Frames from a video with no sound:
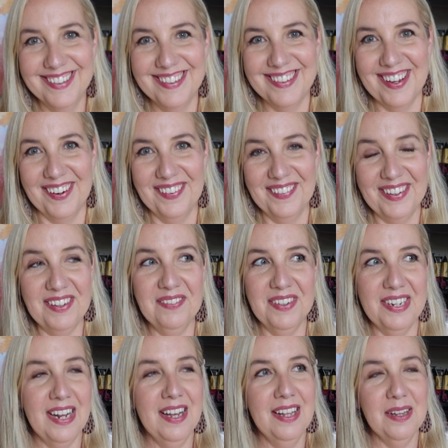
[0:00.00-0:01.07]
So
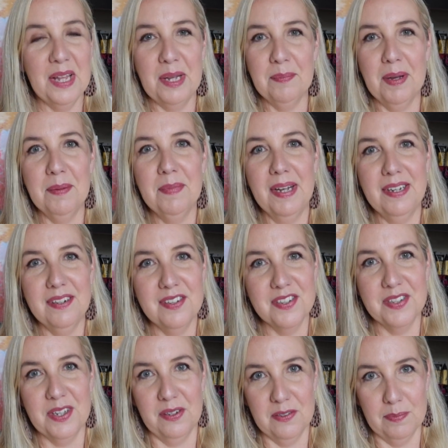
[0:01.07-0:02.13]
even like my mind
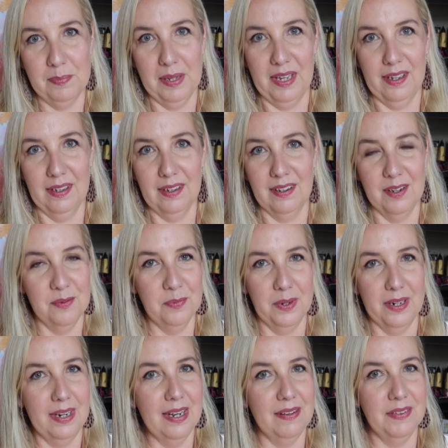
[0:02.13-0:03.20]
just goes blank on what
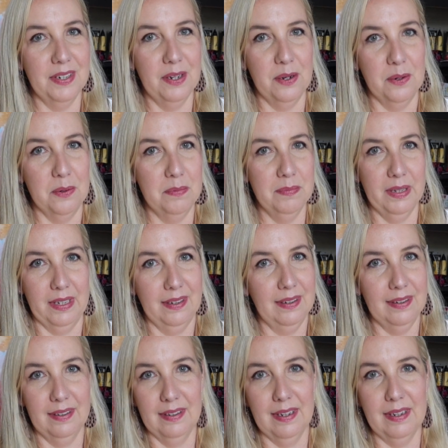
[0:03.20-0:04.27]
I have at home. Like
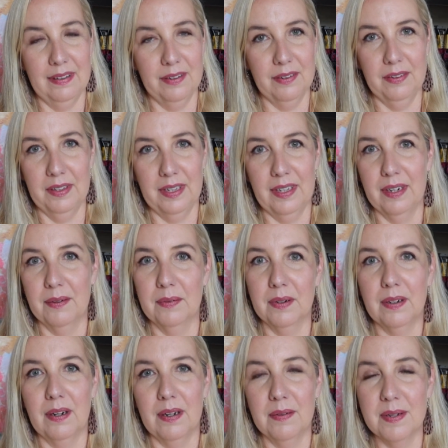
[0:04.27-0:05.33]
I literally can't
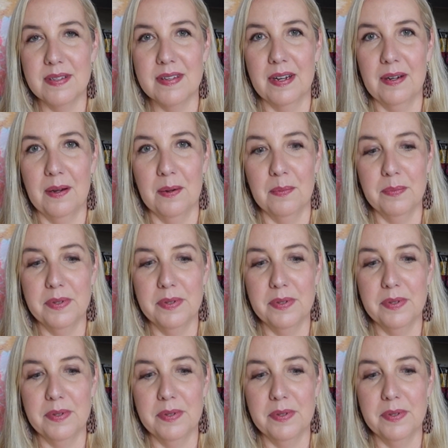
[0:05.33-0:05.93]
recall what's at home.